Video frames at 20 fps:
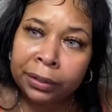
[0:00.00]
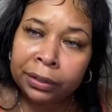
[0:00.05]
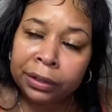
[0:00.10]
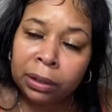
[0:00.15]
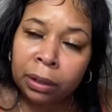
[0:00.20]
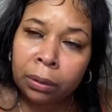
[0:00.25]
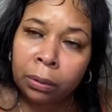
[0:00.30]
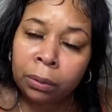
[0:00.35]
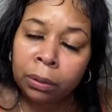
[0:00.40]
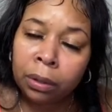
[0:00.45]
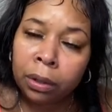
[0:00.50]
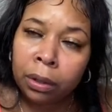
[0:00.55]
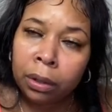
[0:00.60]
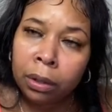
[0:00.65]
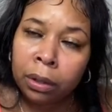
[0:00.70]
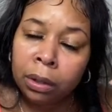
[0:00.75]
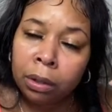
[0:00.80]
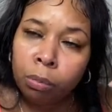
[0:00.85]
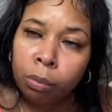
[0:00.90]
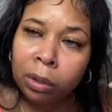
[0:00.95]
So
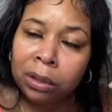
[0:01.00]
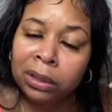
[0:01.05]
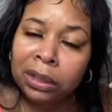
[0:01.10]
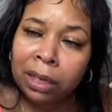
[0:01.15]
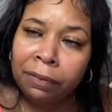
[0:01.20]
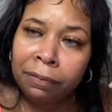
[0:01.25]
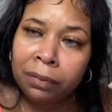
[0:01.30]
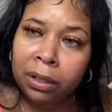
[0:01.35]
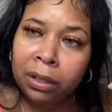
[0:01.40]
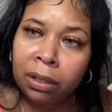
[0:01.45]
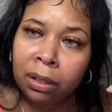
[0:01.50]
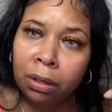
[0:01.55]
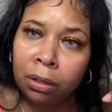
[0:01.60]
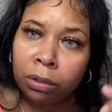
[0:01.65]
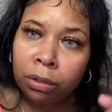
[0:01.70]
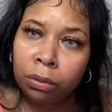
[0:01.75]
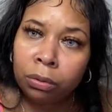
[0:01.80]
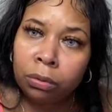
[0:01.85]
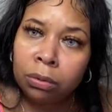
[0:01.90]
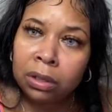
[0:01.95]
we definitely
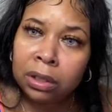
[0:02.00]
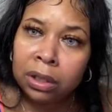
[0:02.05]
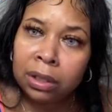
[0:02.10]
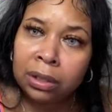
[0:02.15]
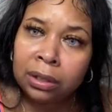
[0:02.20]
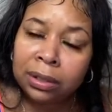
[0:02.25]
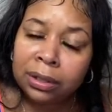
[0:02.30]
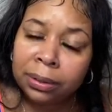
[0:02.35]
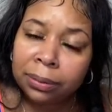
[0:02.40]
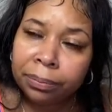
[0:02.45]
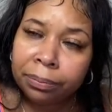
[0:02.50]
gonna use this.